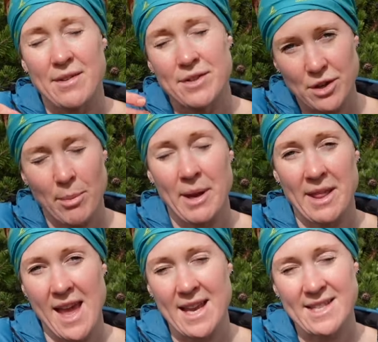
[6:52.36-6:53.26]
of stopping at
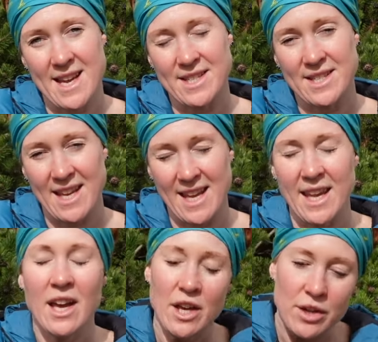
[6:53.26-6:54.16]
the aid station to
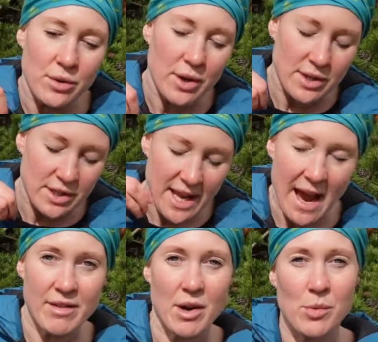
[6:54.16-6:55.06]
eat, you can just
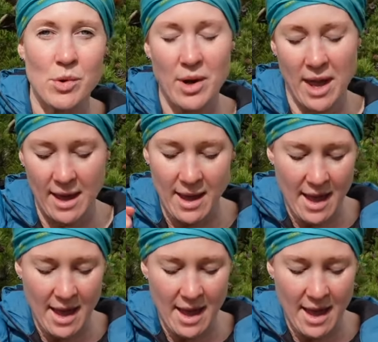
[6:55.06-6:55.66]
carry on walking